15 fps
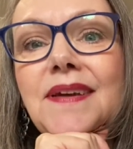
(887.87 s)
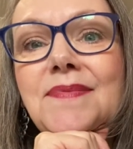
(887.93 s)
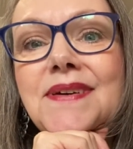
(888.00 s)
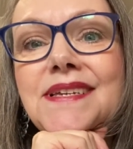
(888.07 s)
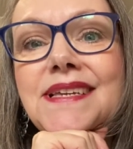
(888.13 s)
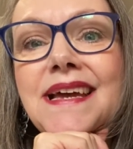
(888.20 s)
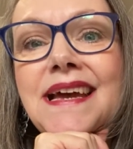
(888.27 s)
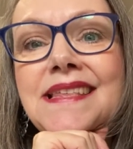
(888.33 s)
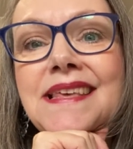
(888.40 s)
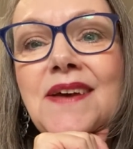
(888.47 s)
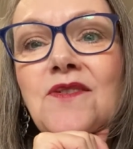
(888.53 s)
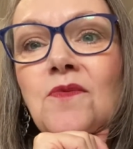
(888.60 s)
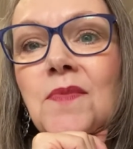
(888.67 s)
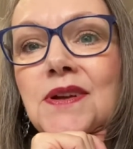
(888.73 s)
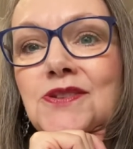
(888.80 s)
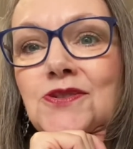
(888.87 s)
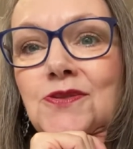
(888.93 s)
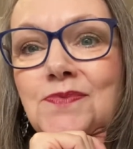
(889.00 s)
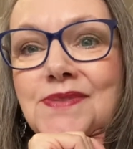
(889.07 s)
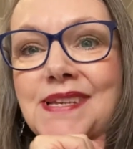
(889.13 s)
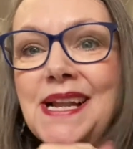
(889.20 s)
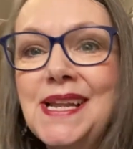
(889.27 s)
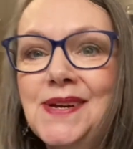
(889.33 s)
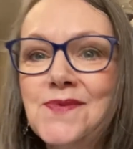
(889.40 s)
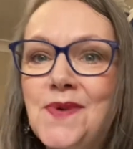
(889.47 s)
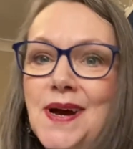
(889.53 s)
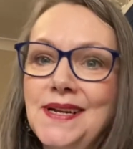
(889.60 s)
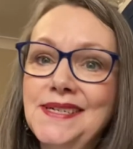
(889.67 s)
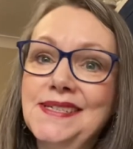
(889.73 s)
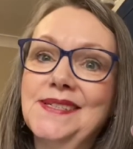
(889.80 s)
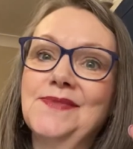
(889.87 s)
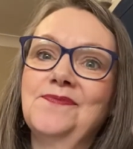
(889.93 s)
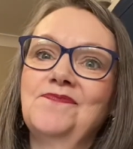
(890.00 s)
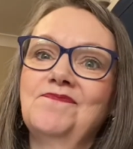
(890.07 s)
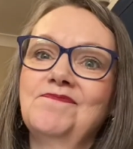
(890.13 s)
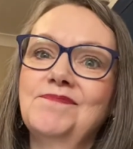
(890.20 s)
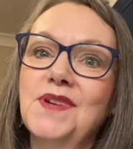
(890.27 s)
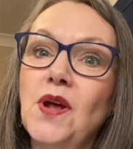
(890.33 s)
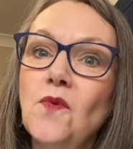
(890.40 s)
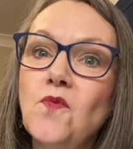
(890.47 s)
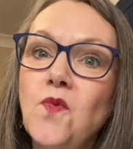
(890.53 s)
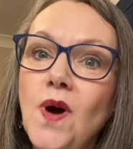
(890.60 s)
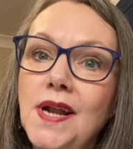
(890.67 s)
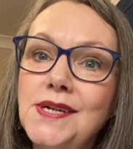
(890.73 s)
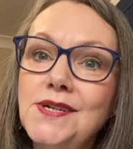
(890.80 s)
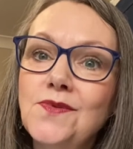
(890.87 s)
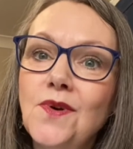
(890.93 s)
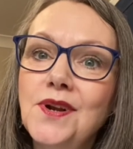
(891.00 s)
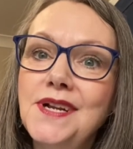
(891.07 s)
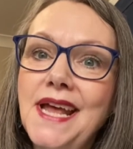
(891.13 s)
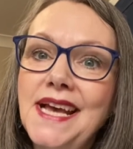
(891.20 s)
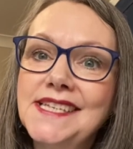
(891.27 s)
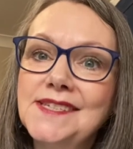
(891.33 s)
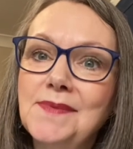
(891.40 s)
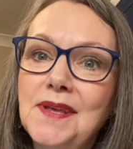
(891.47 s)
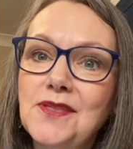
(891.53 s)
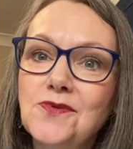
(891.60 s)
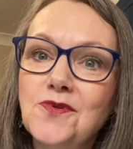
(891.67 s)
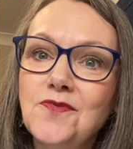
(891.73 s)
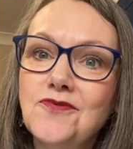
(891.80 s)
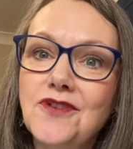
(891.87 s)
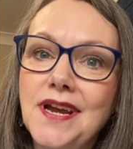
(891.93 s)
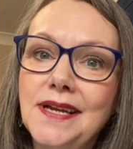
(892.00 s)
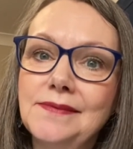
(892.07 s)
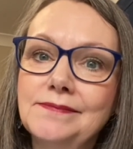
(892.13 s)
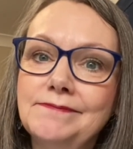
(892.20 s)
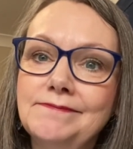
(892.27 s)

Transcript: yeah, they were my top selling ones. But I wonder what next month will bring.